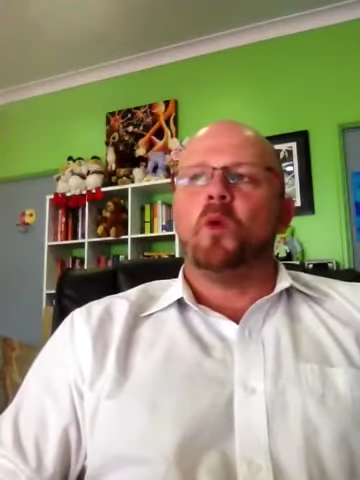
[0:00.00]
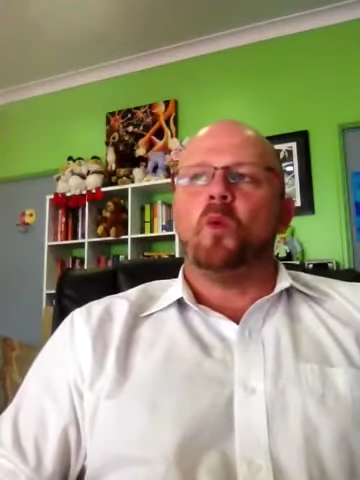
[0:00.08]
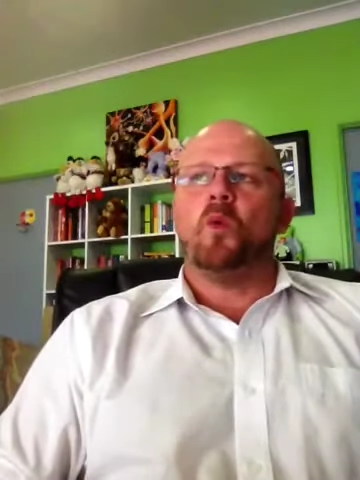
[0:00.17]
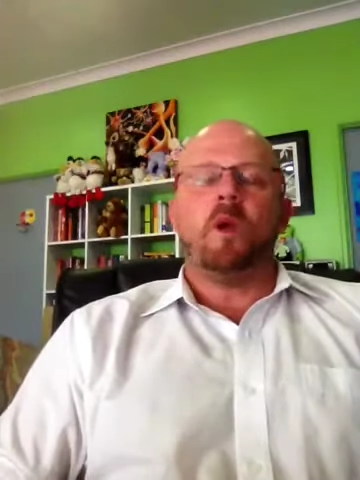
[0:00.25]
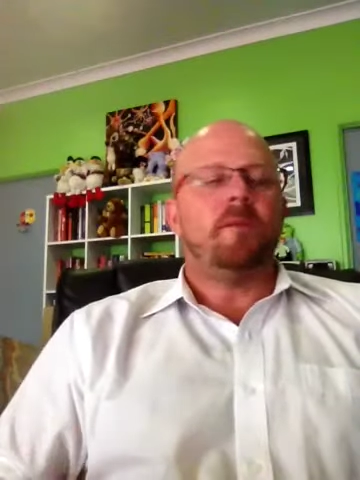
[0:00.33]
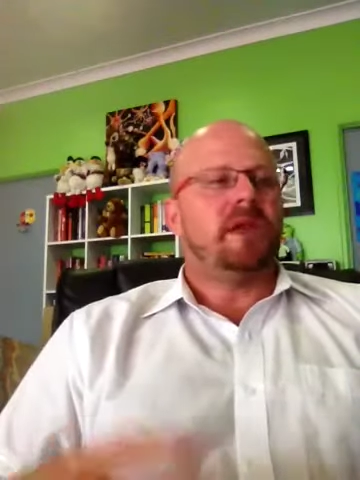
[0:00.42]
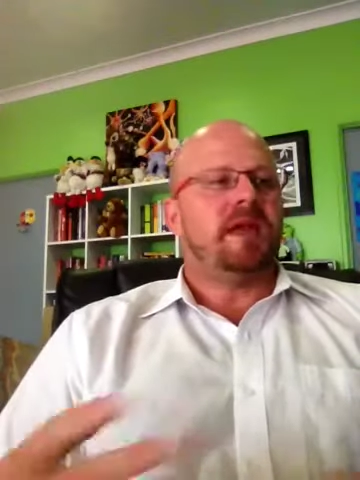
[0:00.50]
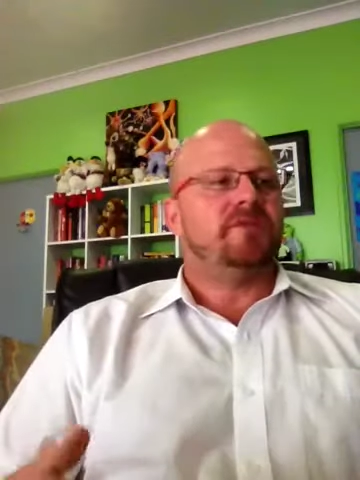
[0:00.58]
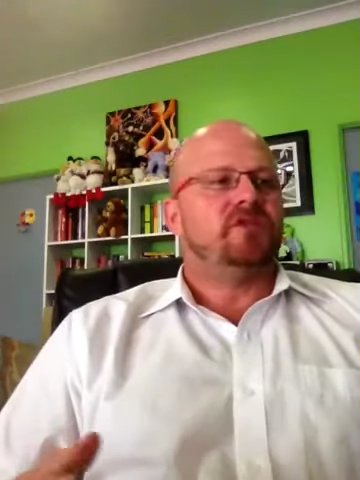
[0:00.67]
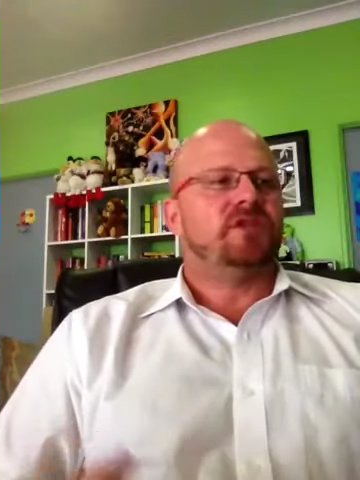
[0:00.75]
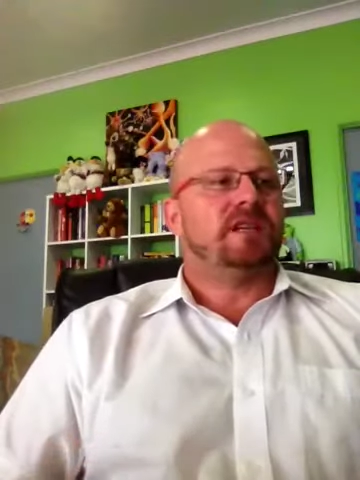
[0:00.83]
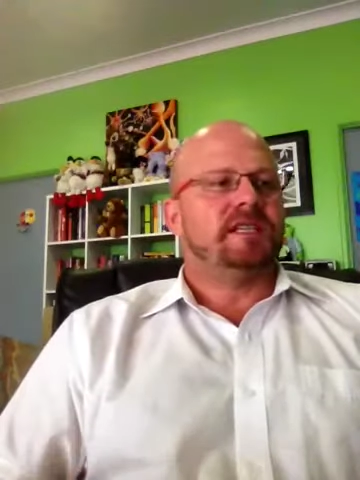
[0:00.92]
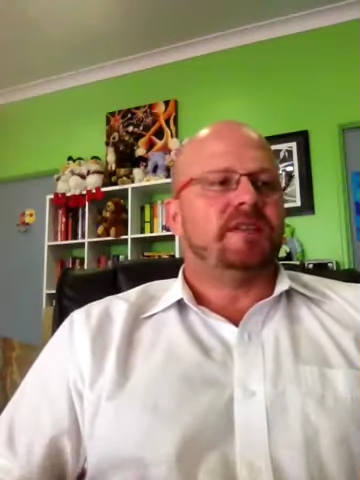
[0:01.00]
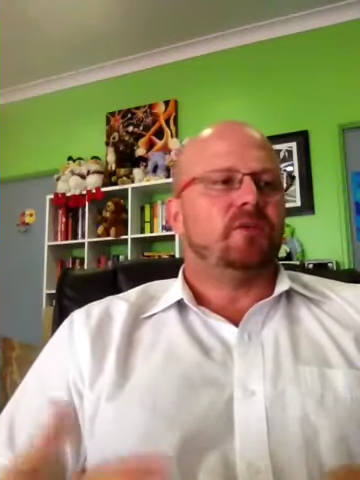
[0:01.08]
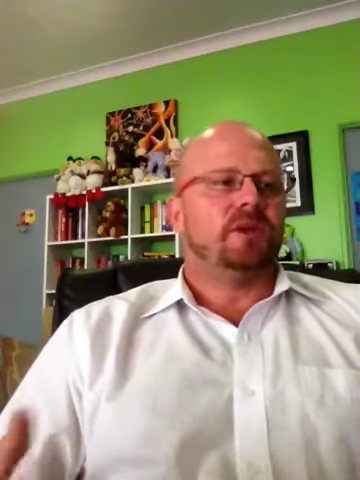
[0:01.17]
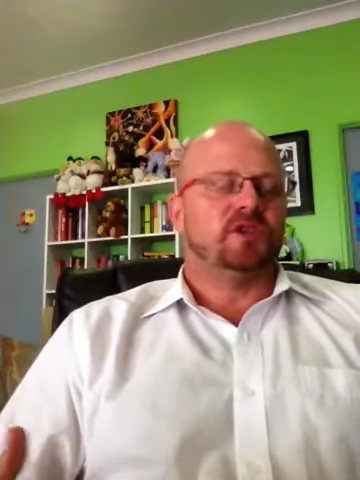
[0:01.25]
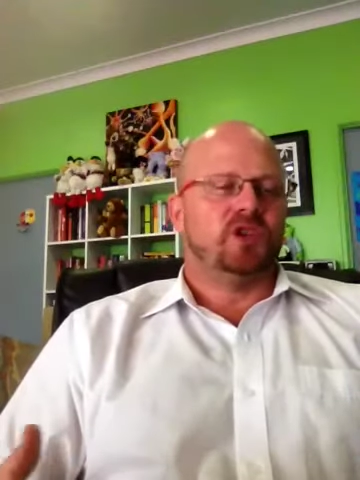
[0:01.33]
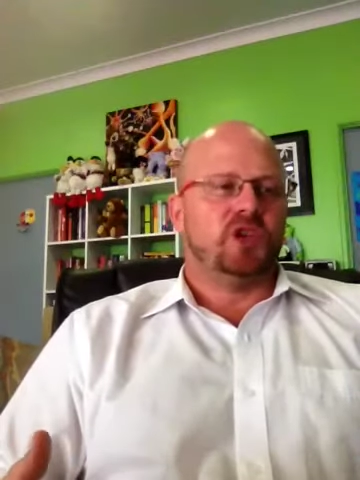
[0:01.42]
When we have stress,
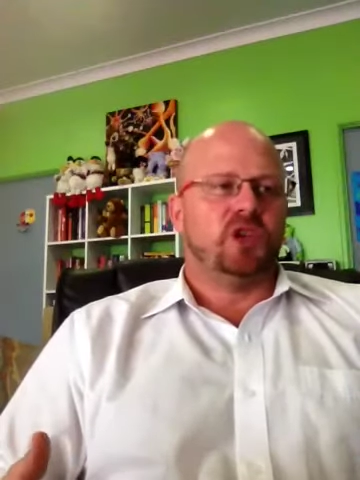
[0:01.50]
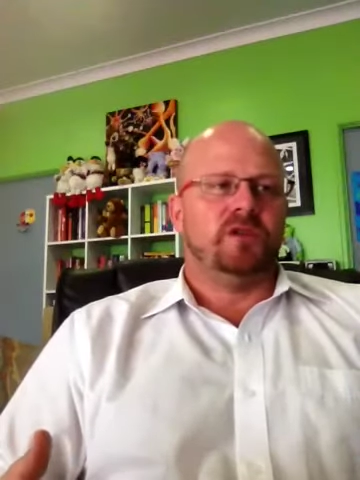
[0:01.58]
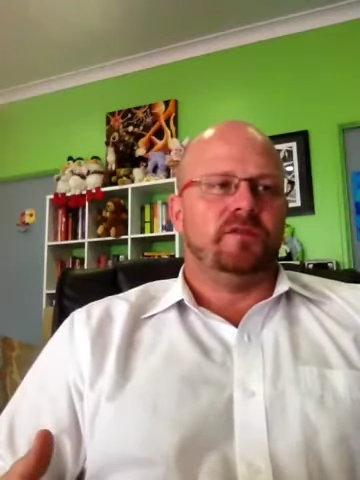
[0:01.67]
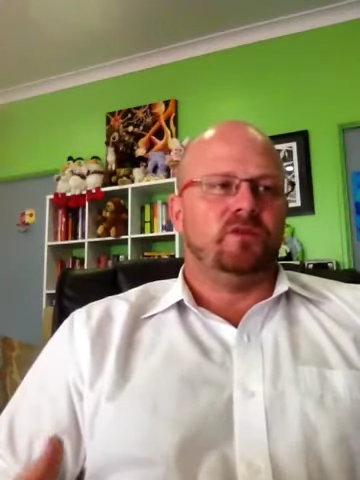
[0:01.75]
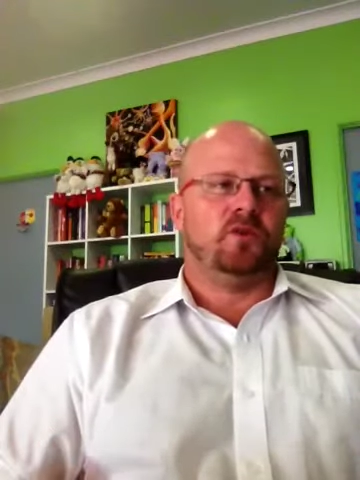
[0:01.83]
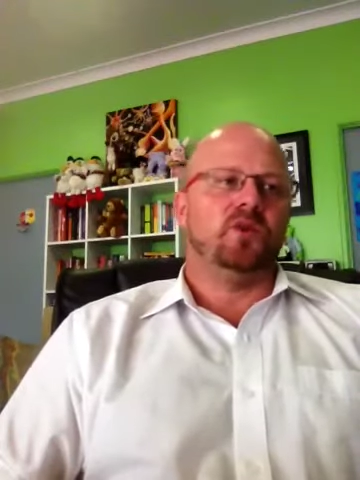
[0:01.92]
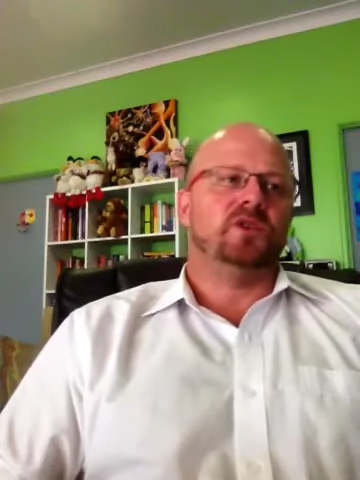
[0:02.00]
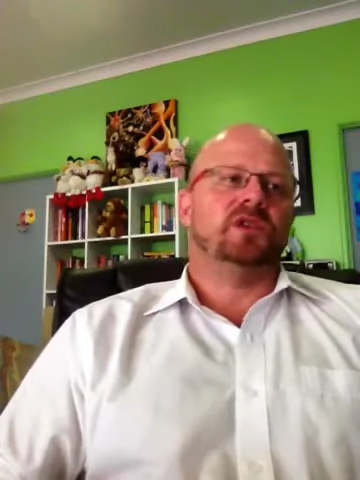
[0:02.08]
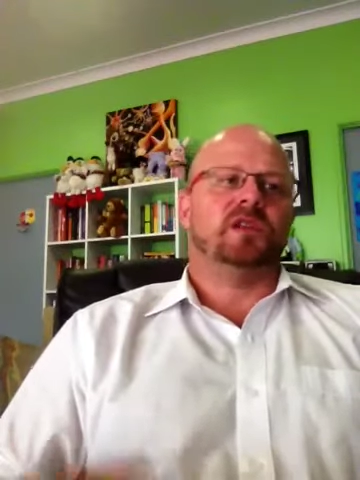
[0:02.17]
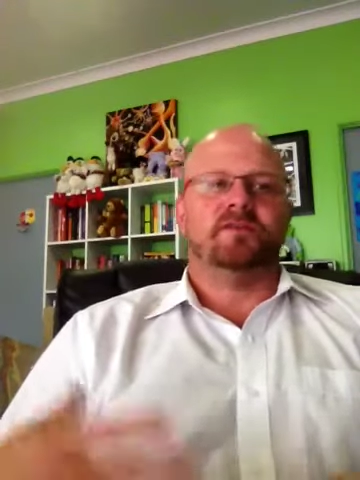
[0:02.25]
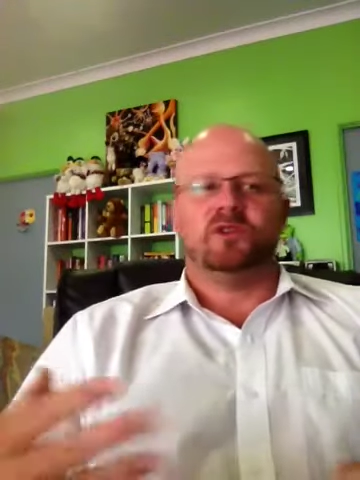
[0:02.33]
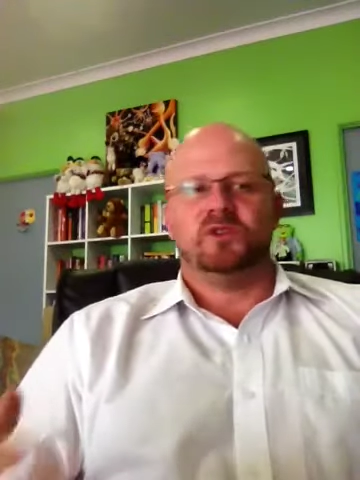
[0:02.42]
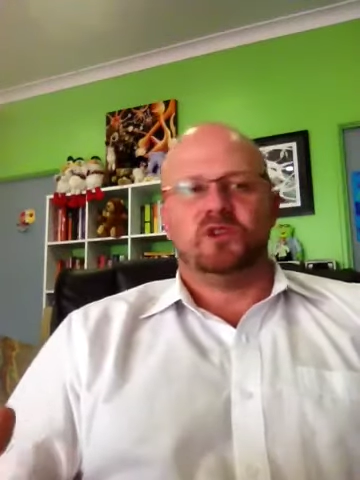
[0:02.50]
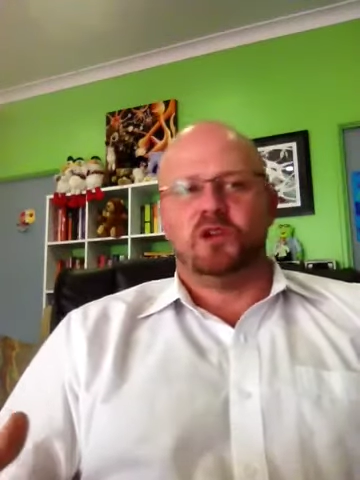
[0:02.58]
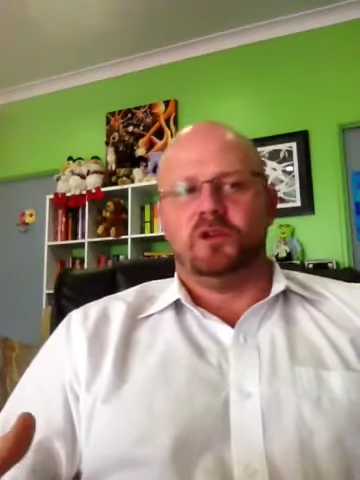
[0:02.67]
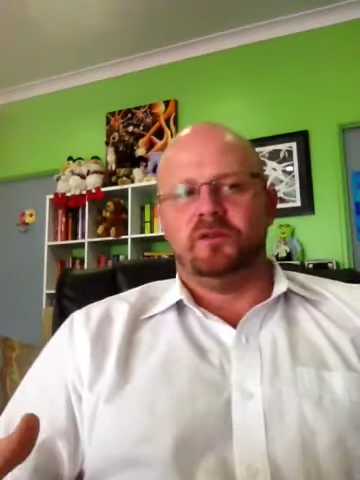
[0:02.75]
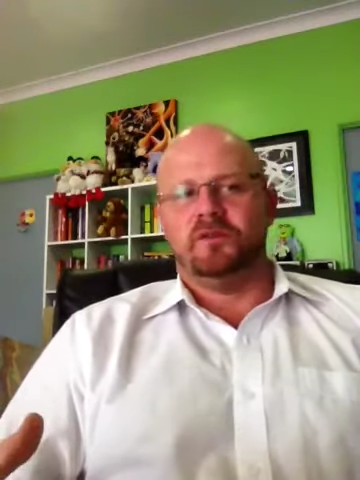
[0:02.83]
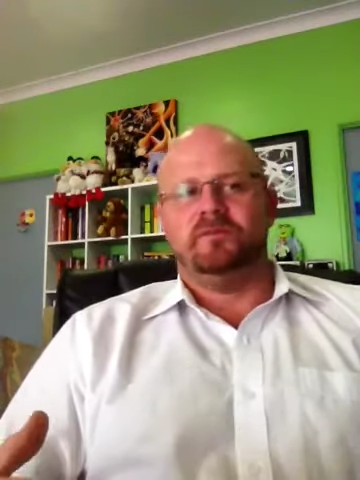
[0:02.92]
everyone's heard of cortisol, everyone's
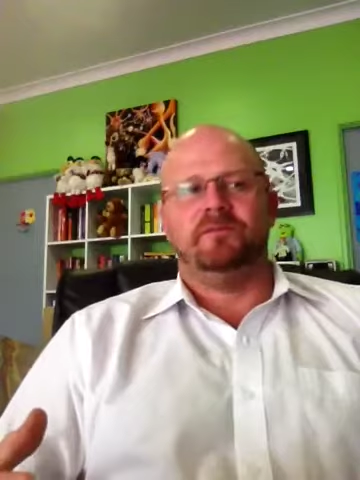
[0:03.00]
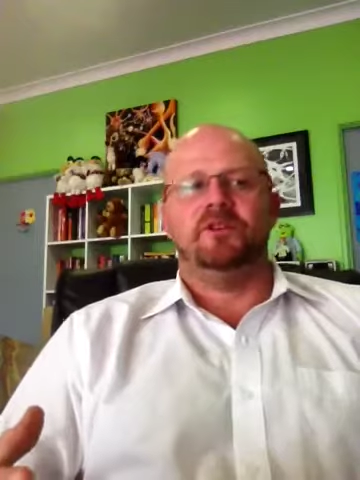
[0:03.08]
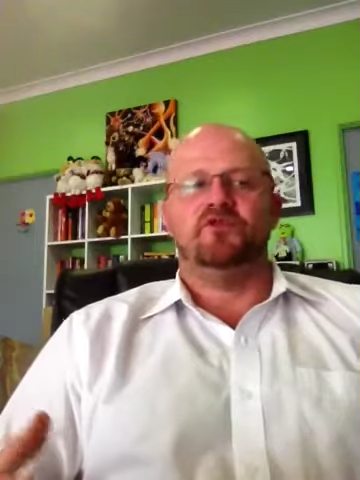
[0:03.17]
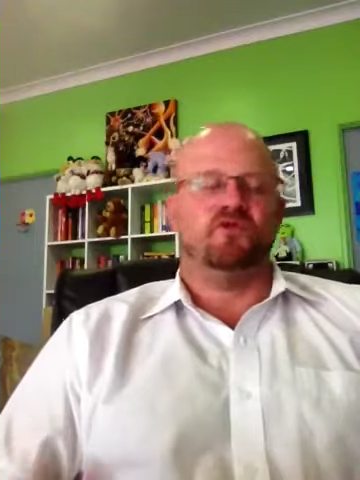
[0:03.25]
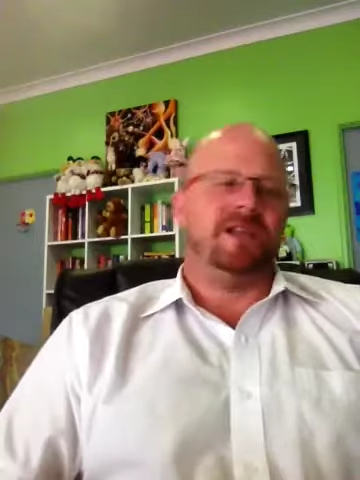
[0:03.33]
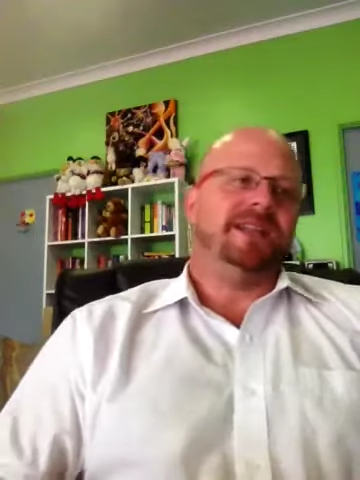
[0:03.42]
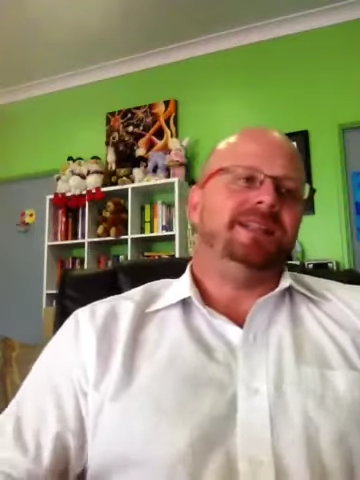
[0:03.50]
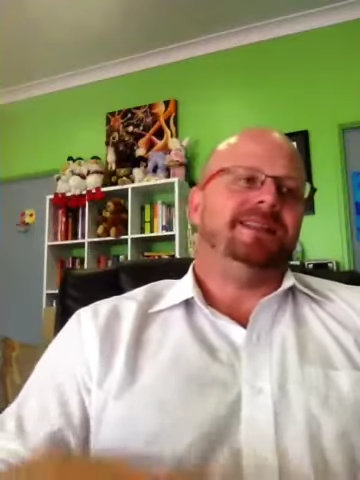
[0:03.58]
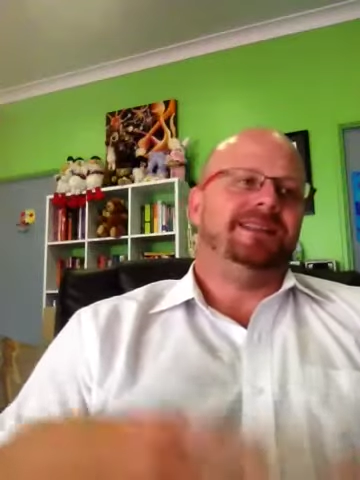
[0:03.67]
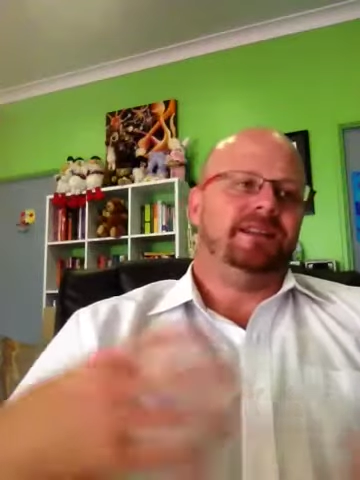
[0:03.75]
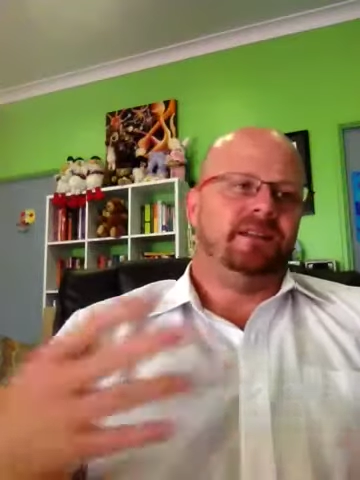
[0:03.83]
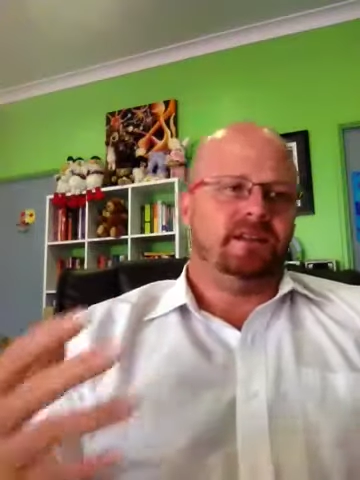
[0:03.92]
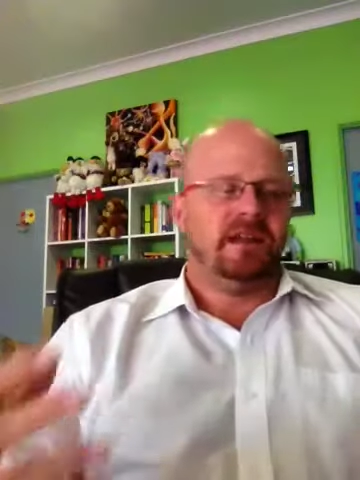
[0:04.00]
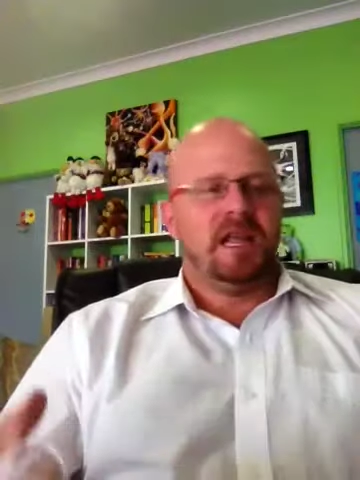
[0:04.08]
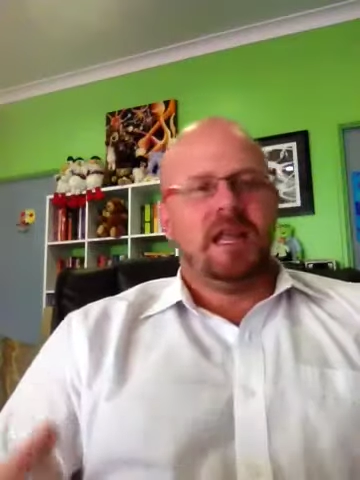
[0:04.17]
heard of adrenaline